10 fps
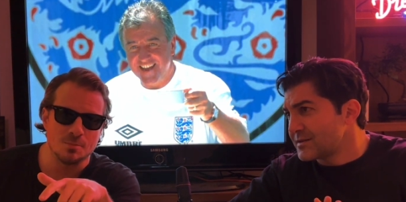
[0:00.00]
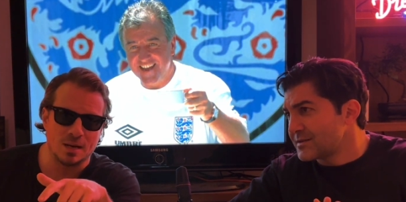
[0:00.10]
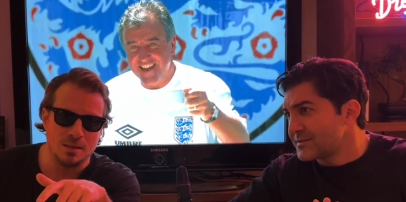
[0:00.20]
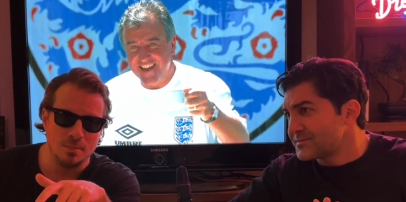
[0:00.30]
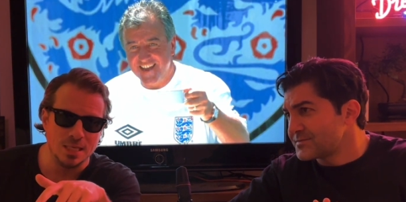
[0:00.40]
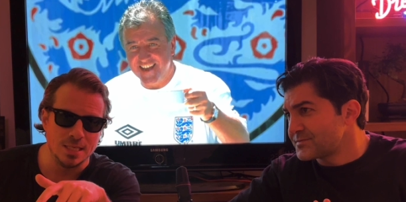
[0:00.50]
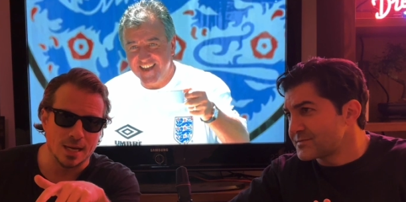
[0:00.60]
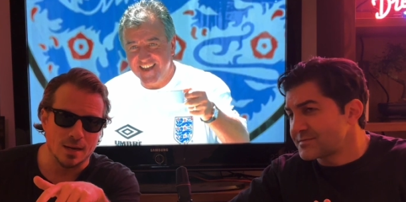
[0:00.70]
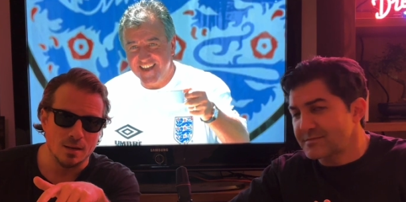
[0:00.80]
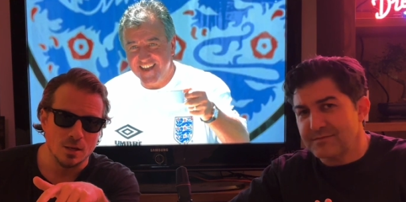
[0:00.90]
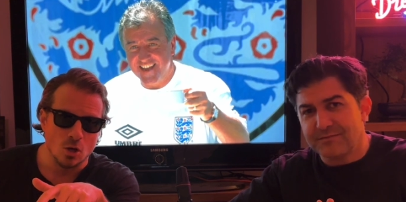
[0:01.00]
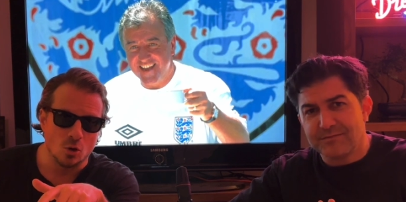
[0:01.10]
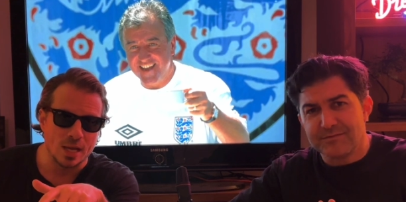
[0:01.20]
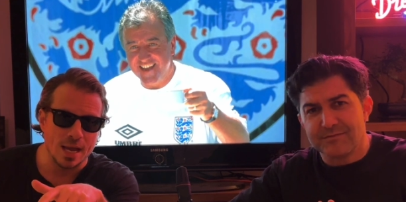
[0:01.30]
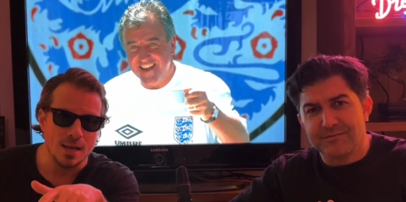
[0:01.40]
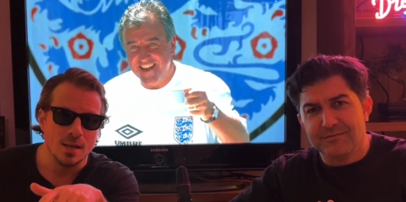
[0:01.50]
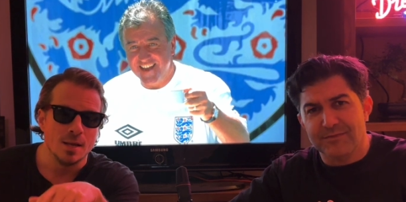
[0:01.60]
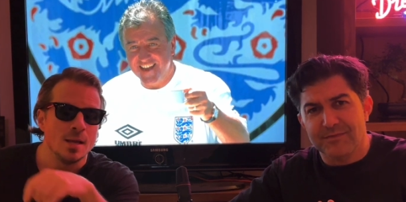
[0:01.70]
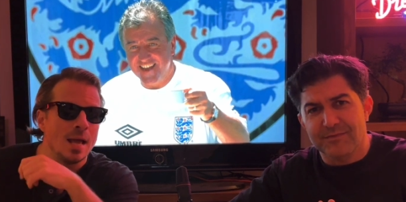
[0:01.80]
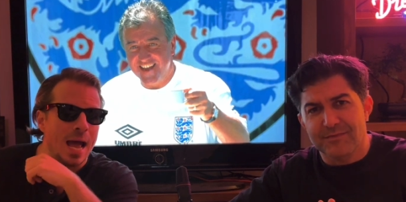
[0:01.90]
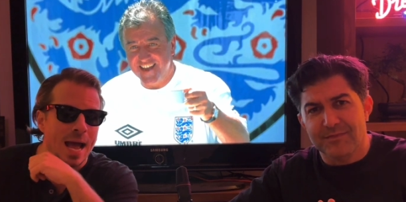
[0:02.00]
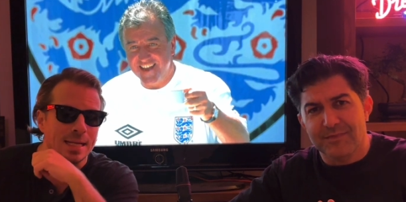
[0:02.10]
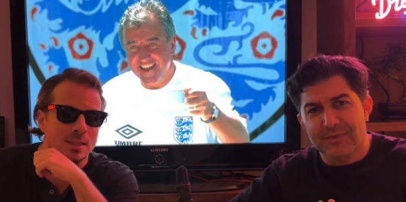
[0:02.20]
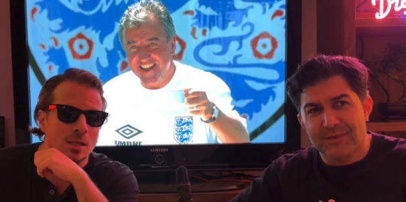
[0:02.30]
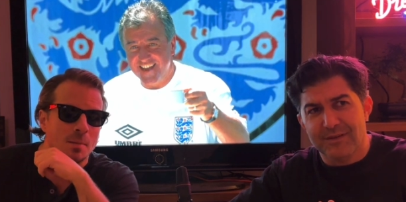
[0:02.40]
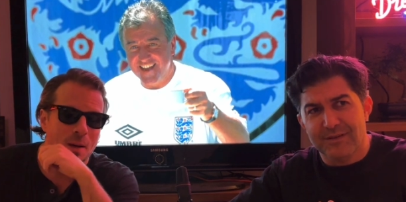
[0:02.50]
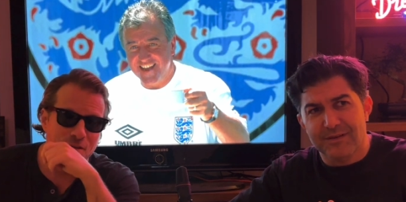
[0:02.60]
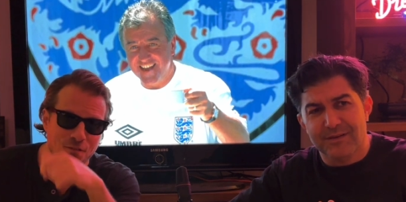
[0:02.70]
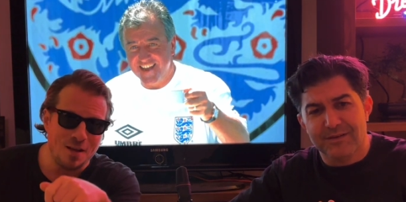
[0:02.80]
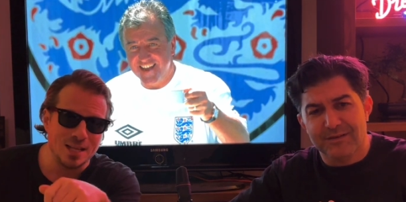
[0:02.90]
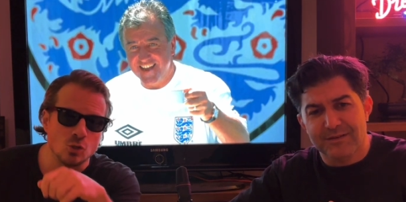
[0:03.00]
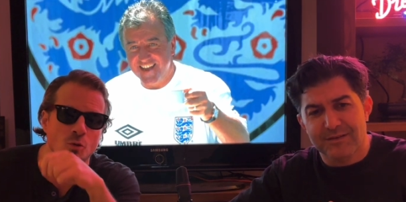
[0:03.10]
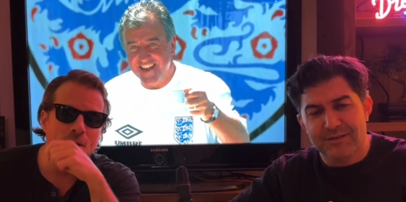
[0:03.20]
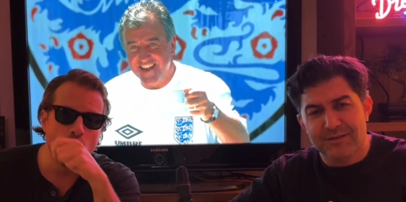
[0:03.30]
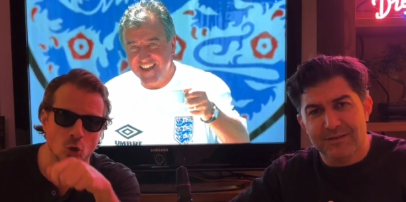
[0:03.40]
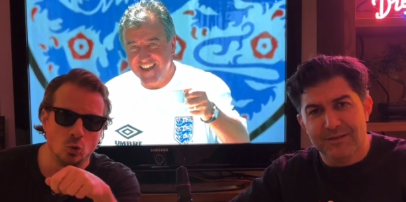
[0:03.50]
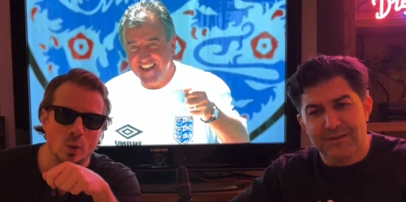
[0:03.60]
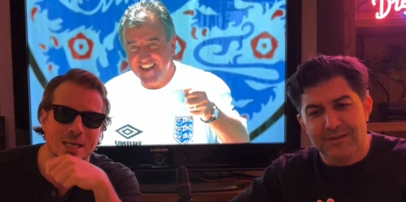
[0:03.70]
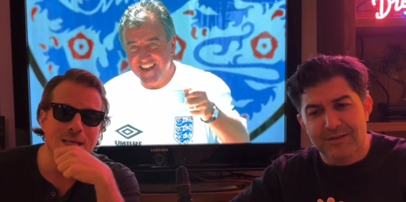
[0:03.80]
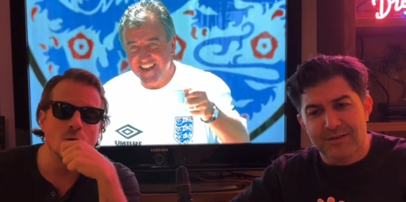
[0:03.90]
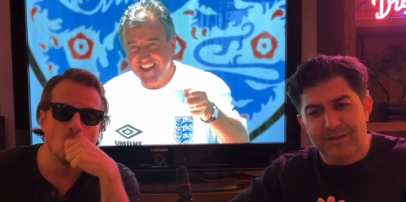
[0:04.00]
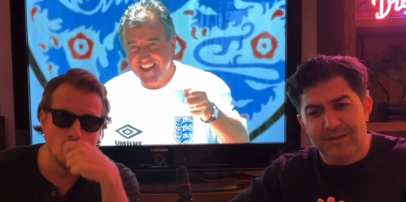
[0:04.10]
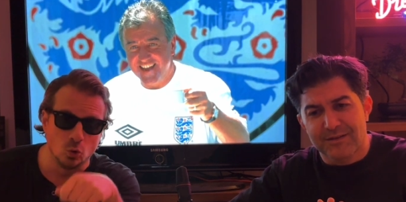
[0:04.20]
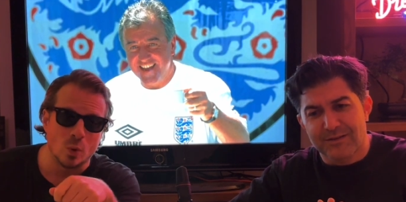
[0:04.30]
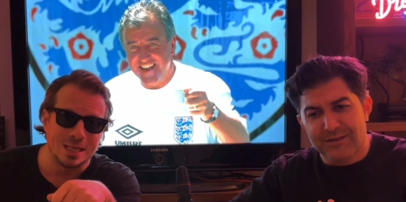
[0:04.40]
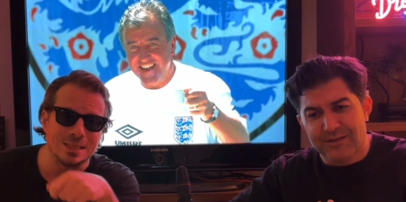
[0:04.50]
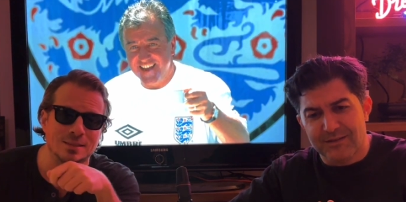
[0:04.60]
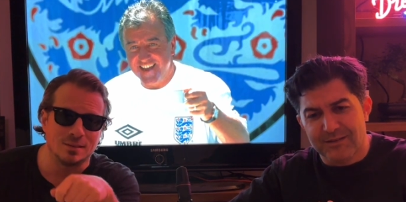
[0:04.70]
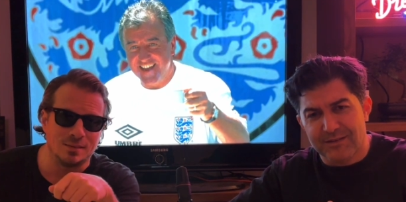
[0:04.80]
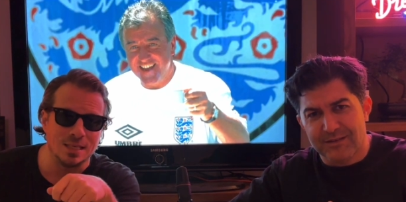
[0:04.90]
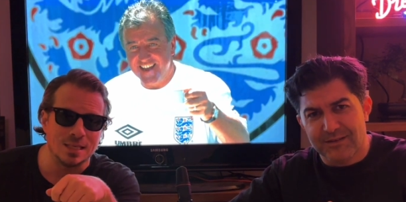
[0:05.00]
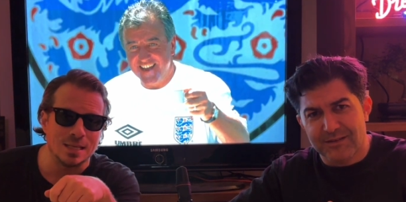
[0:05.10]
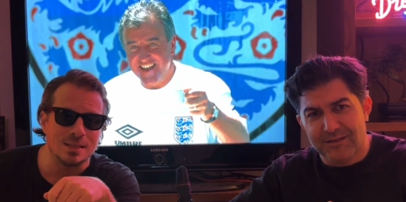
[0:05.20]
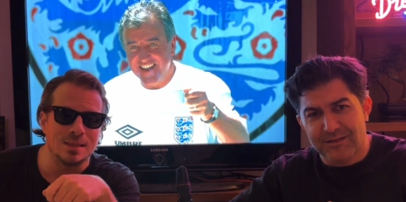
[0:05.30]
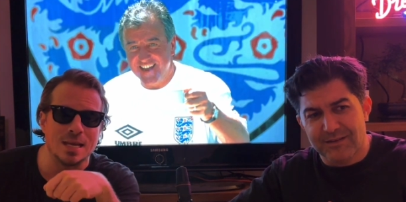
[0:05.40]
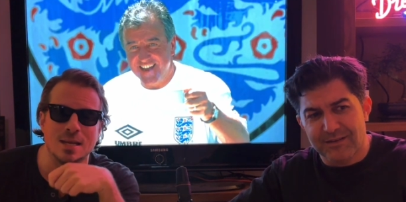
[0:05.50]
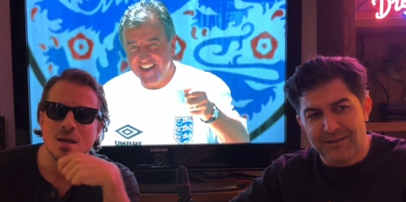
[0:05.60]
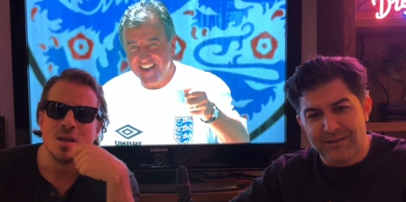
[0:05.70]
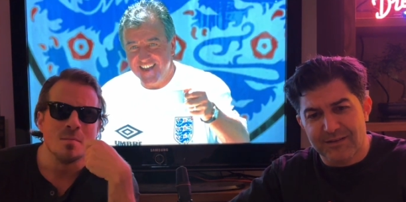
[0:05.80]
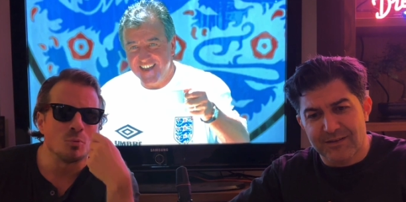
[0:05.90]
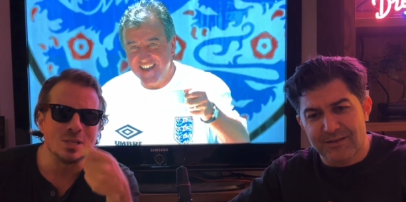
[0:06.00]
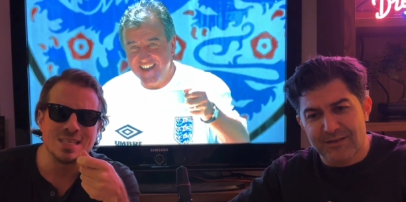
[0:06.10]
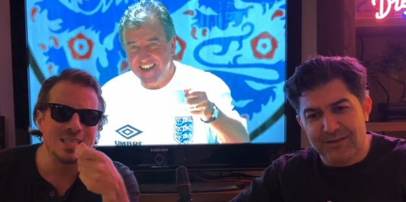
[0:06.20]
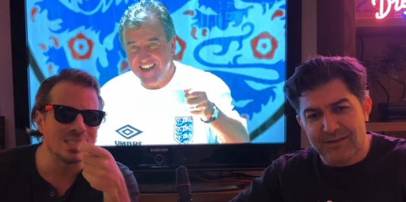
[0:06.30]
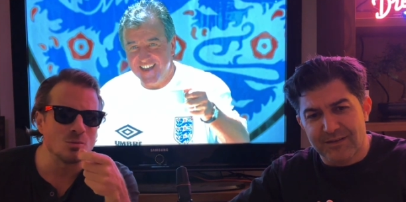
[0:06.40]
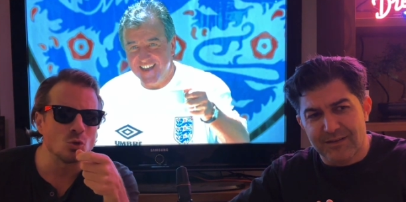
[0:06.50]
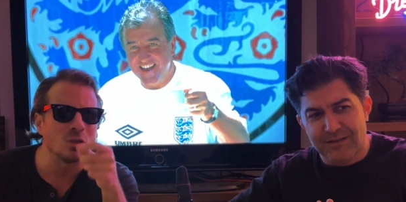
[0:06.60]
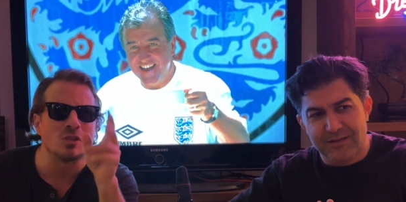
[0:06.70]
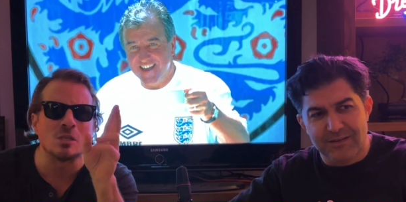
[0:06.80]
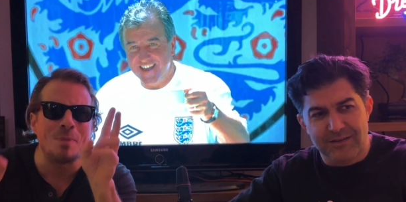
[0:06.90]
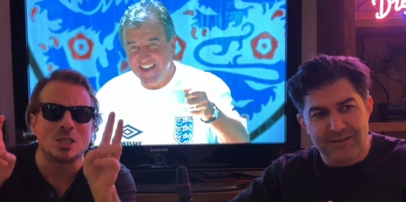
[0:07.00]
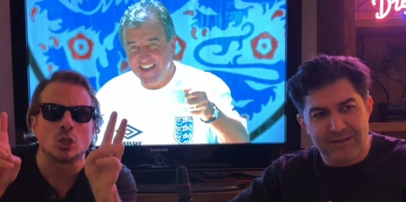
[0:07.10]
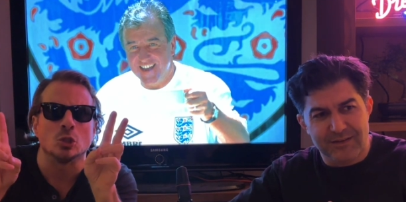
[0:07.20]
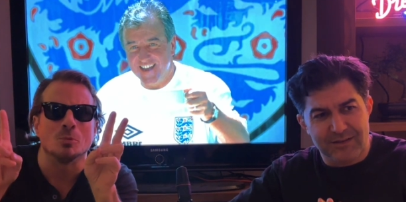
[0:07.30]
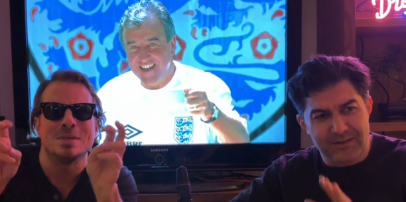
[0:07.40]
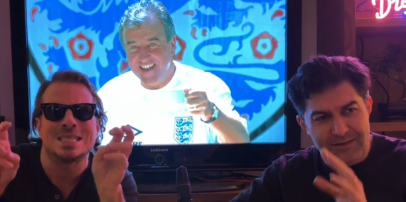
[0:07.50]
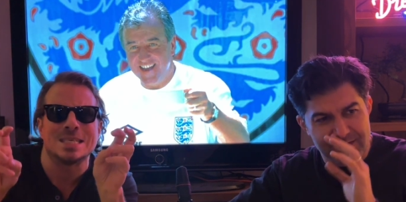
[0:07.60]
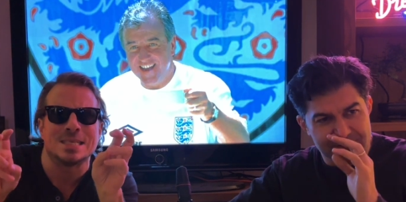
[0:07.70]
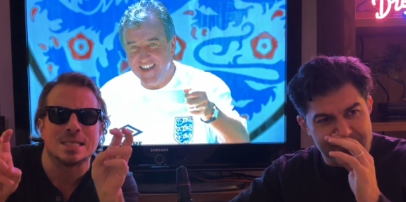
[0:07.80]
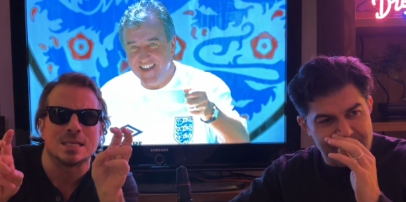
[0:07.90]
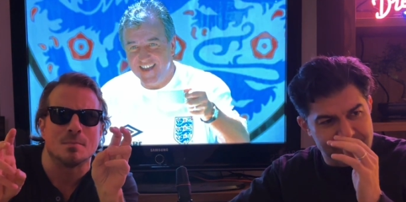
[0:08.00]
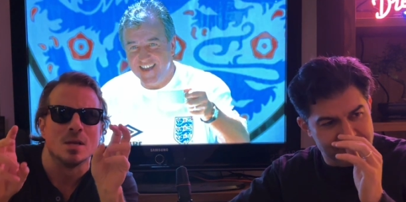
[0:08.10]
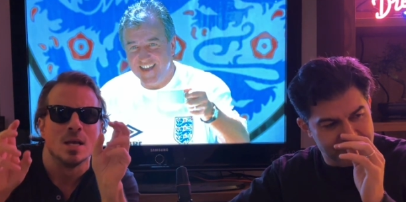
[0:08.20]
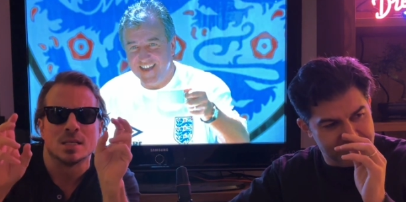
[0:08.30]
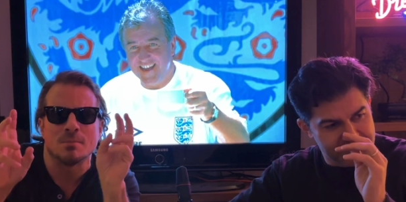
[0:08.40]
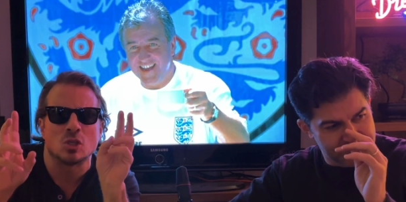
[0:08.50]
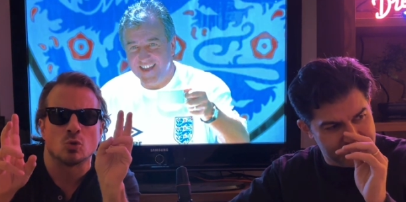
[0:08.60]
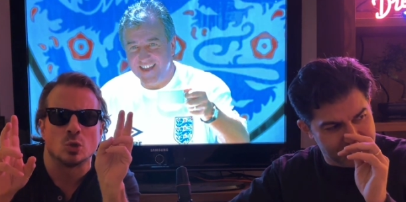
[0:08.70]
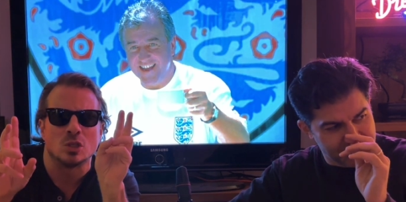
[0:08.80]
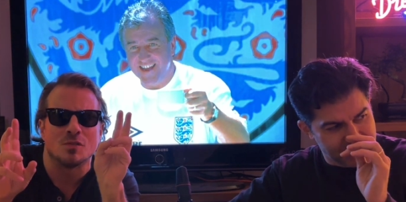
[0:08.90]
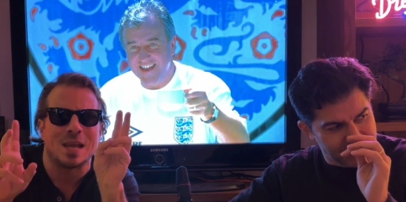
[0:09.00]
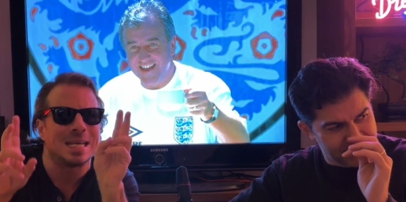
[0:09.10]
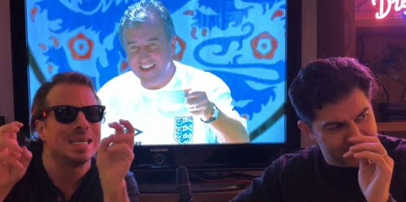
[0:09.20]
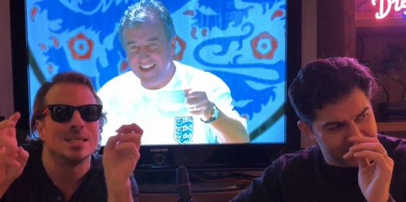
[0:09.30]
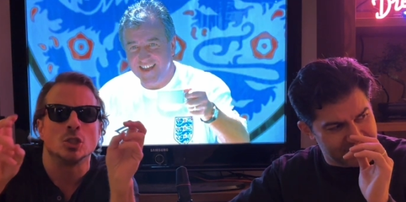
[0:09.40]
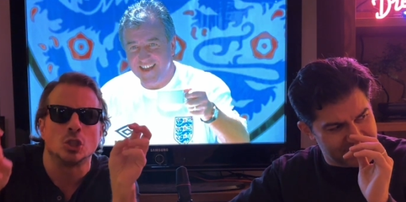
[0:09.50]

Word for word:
Speaker 1: by the media, okay, and by fans who have been hoodwinked, hoodwinked into thinking that they present some sort of special mysticism, some sort of like hidden